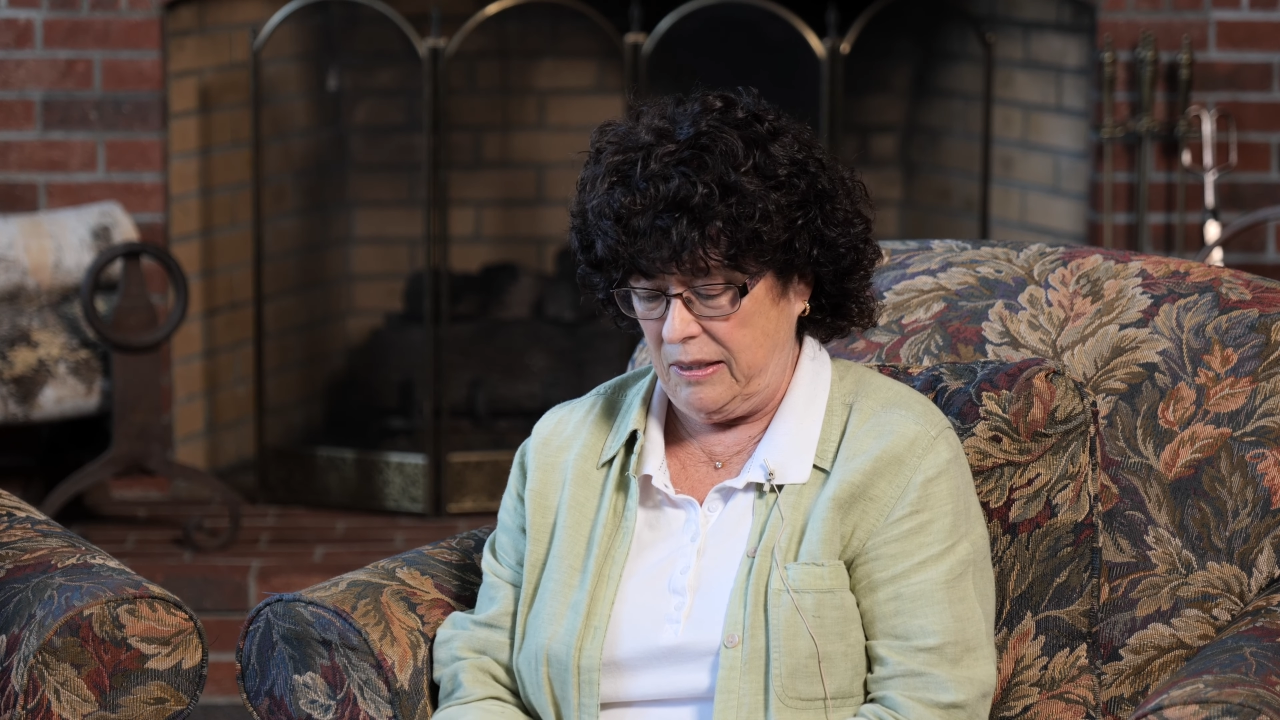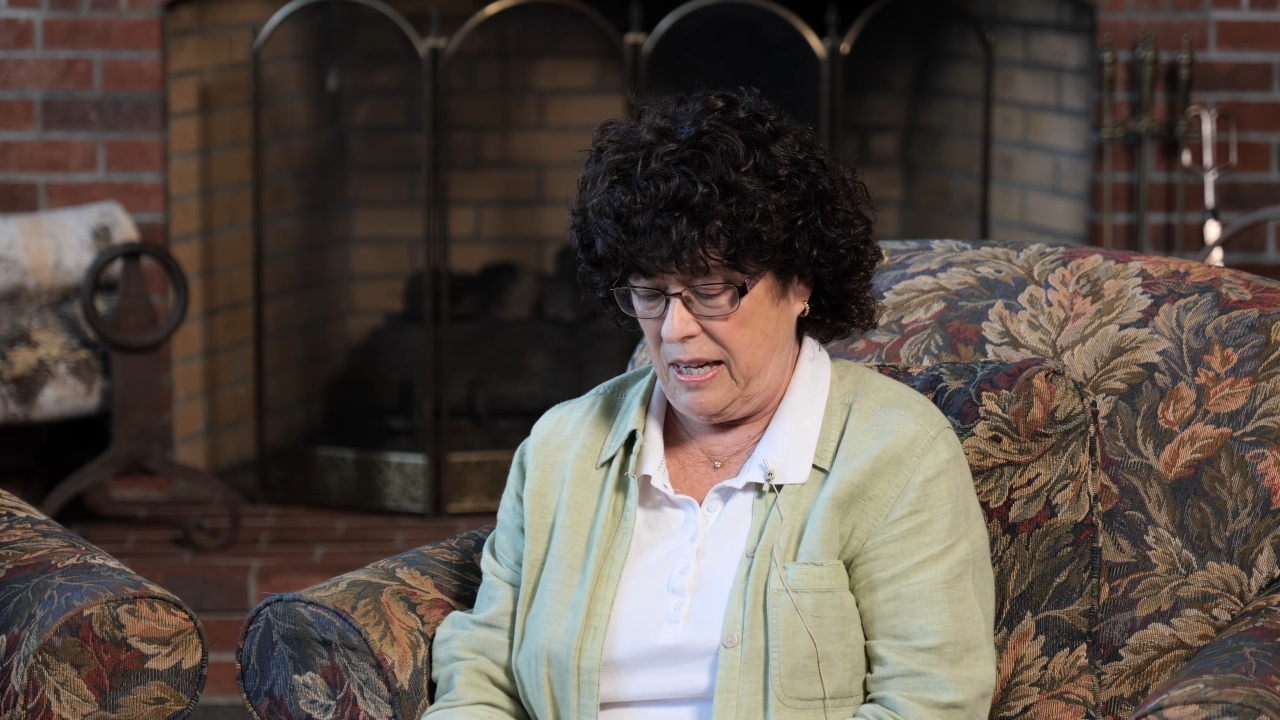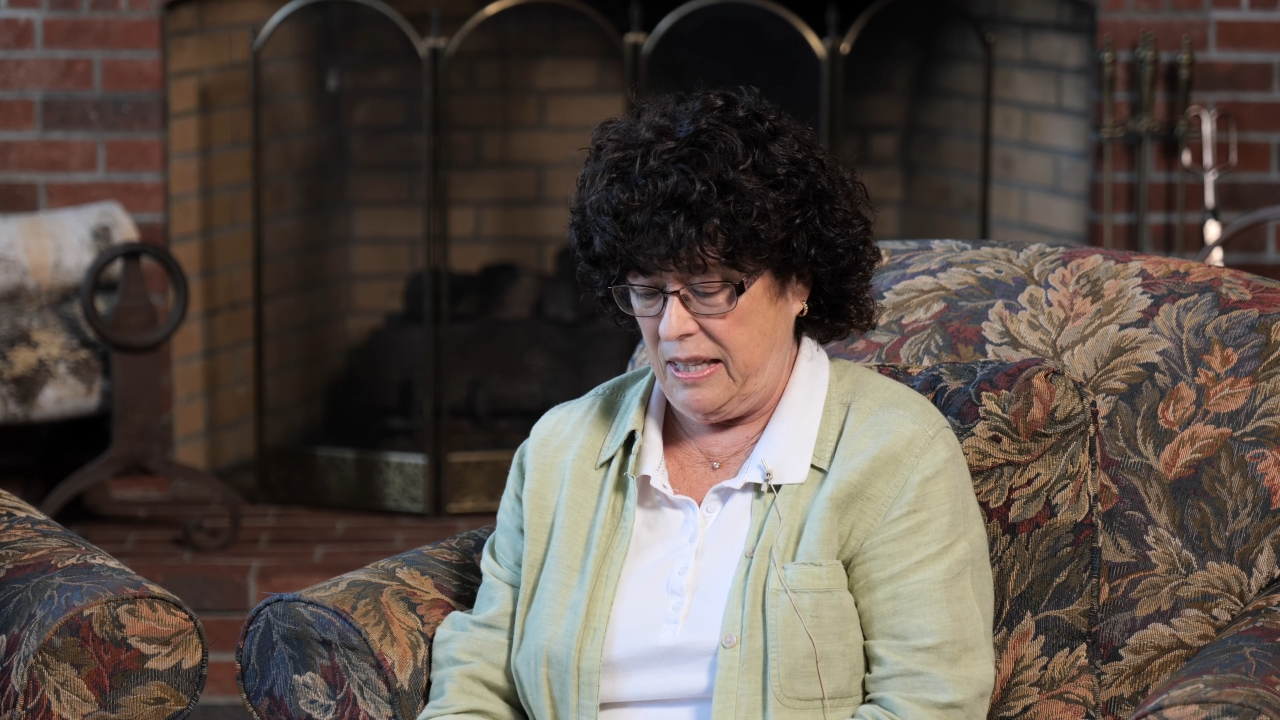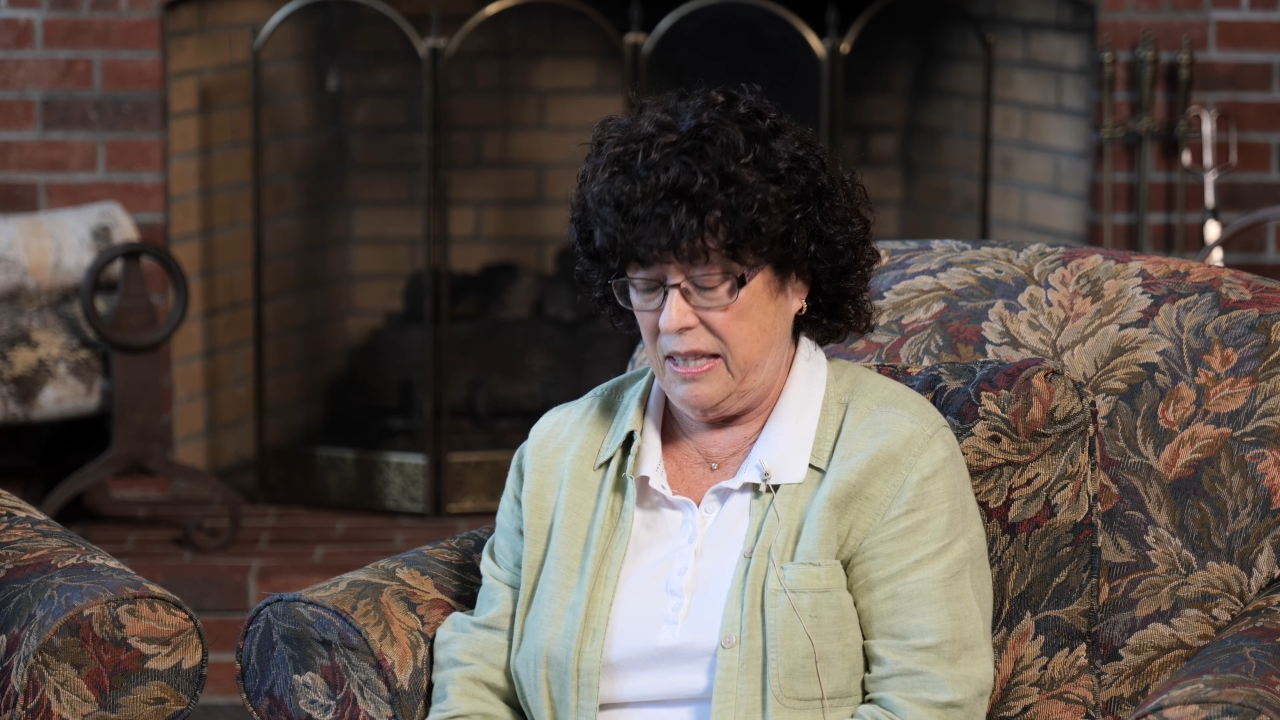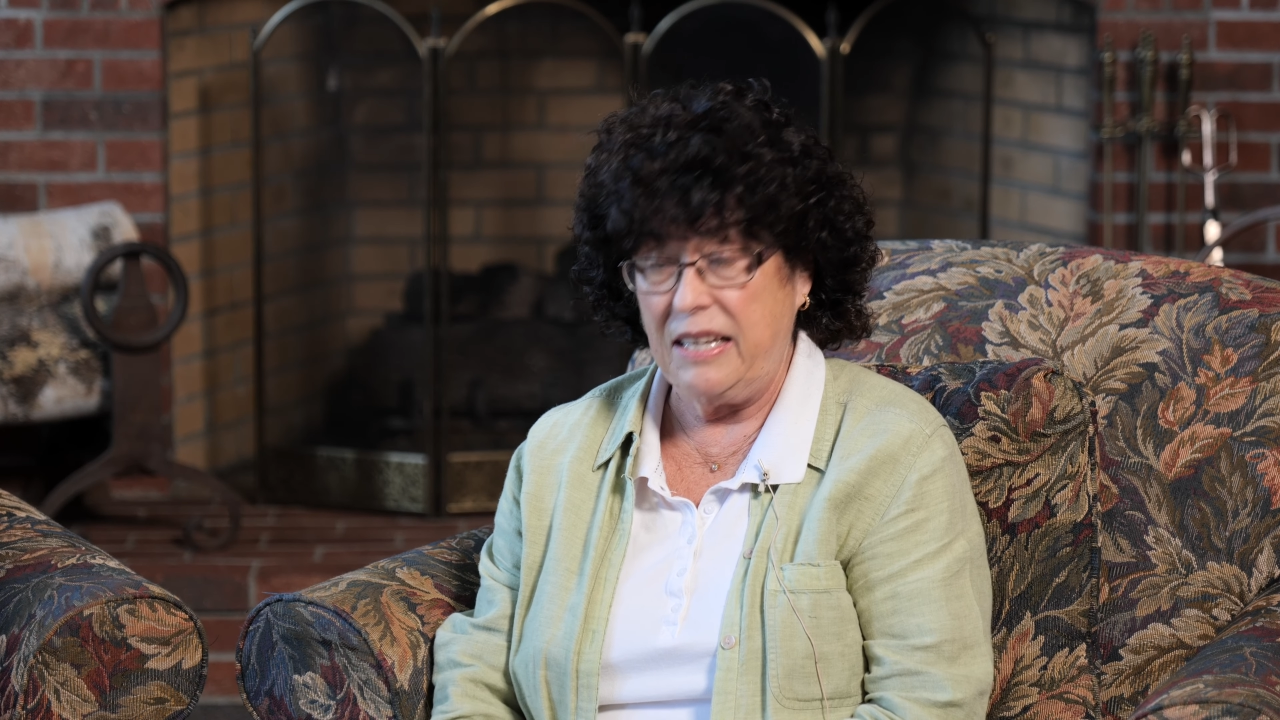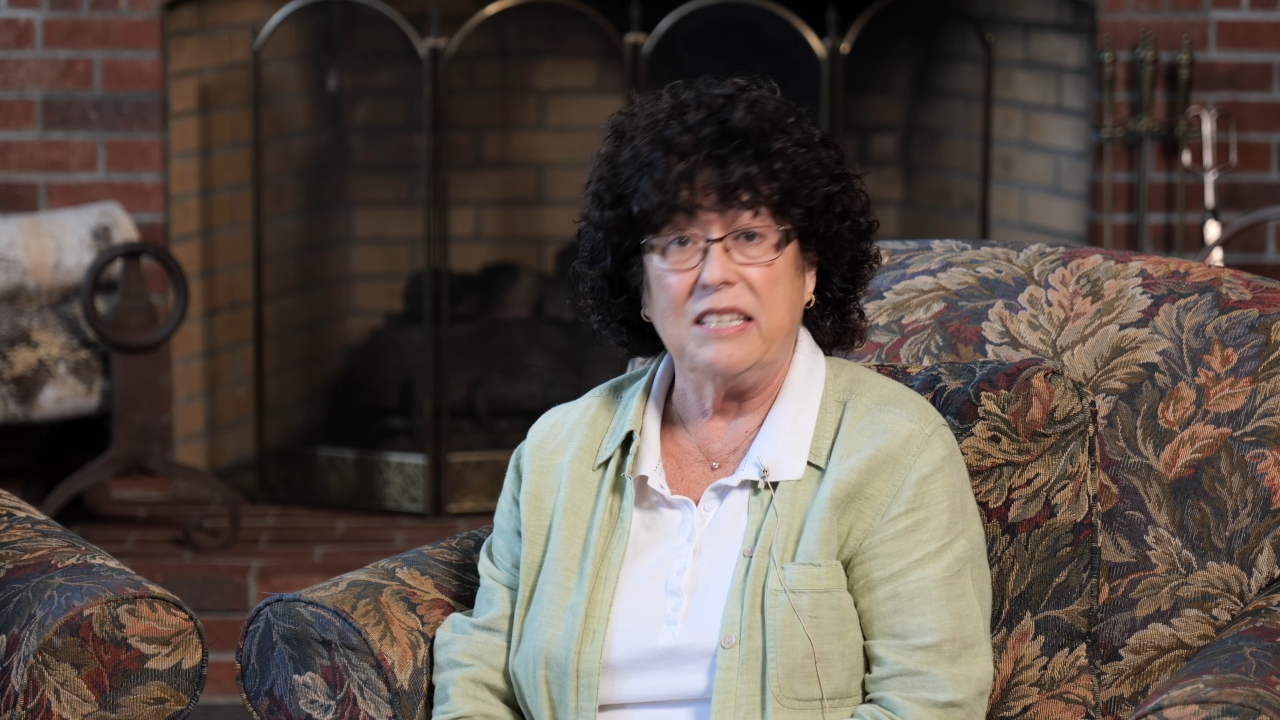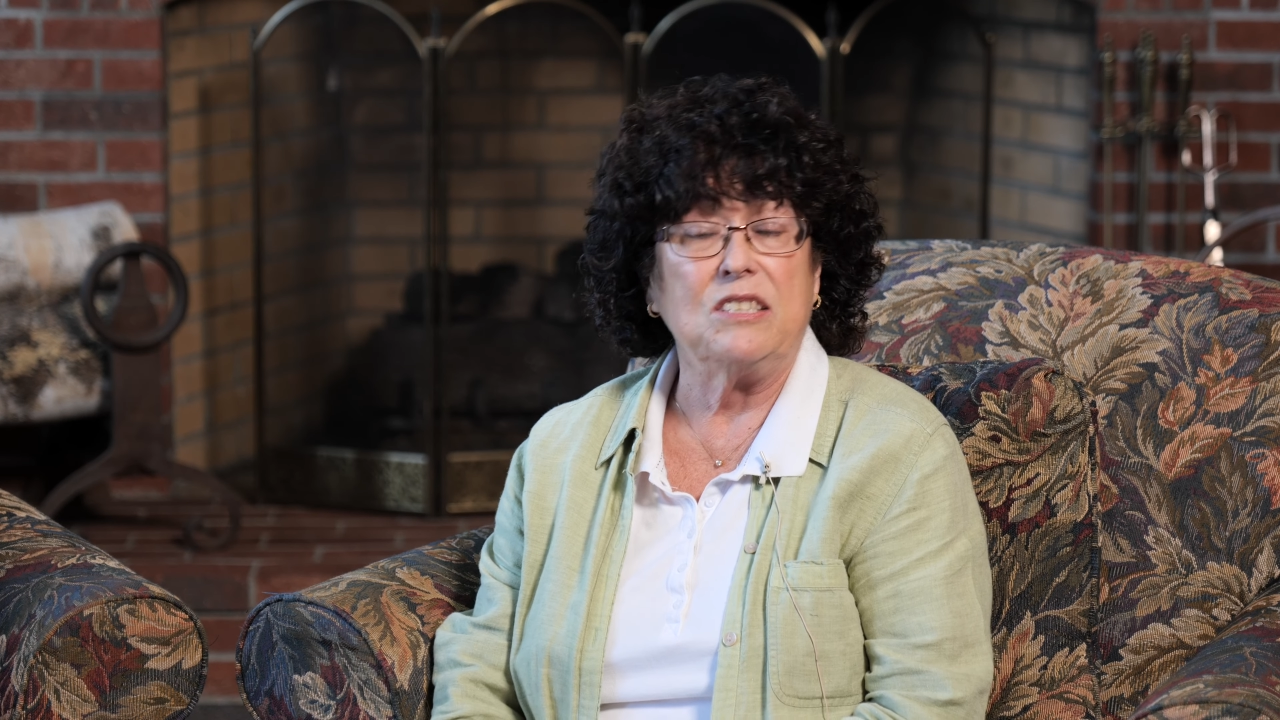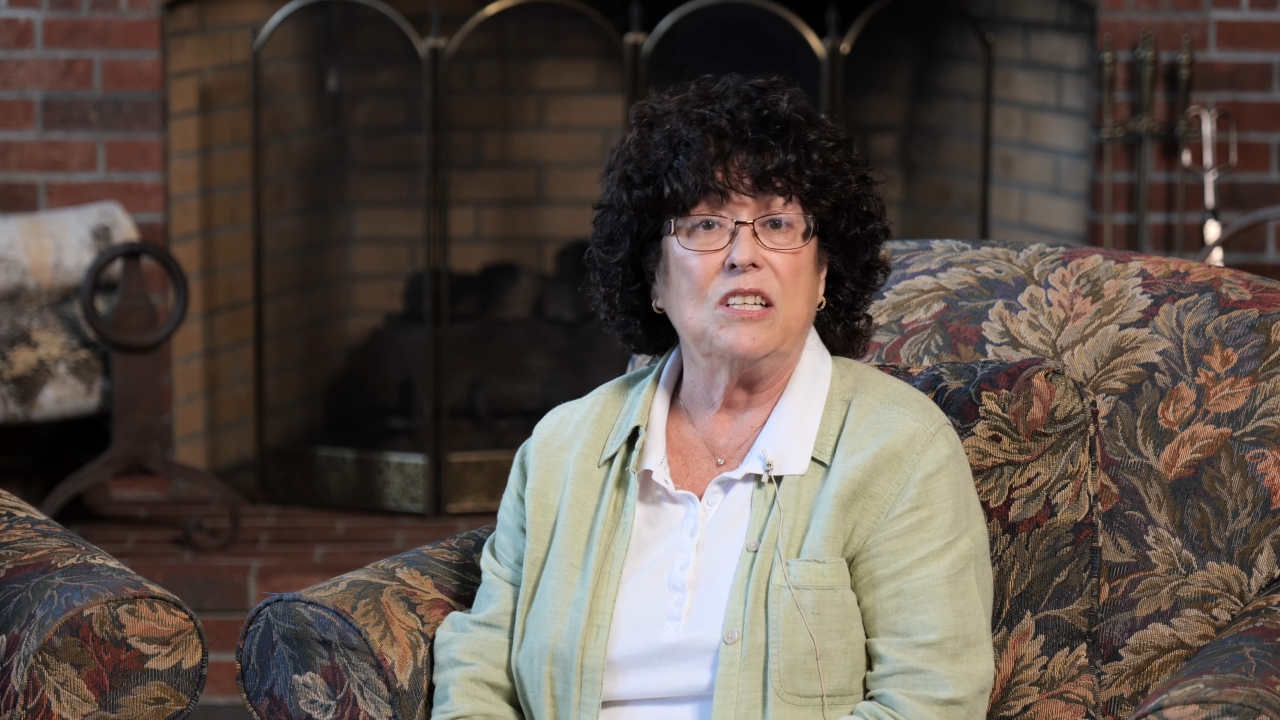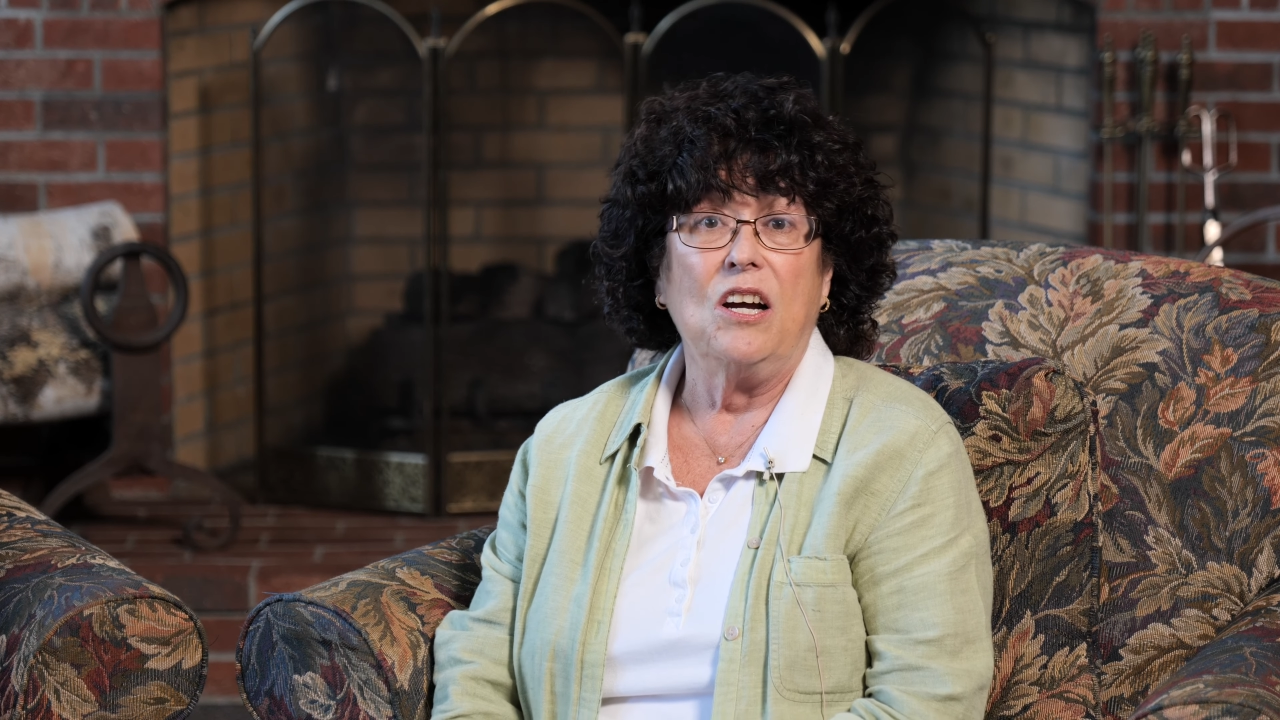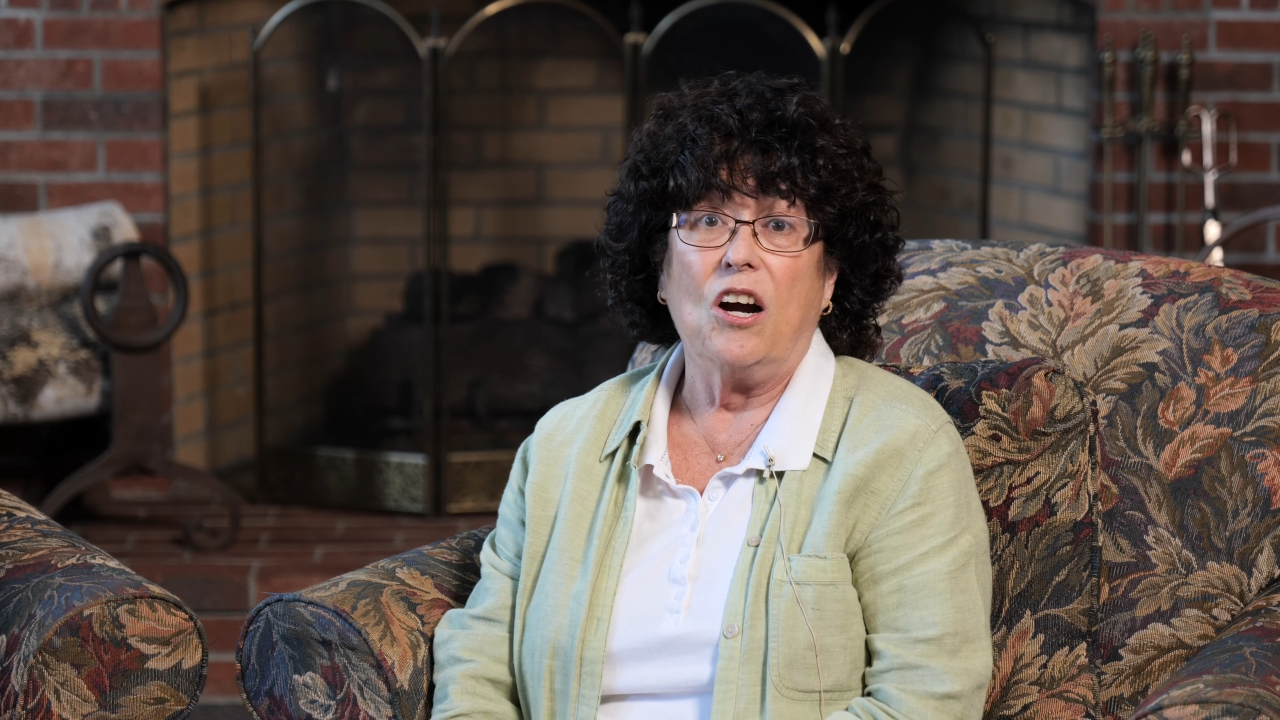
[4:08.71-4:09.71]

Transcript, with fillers: like this.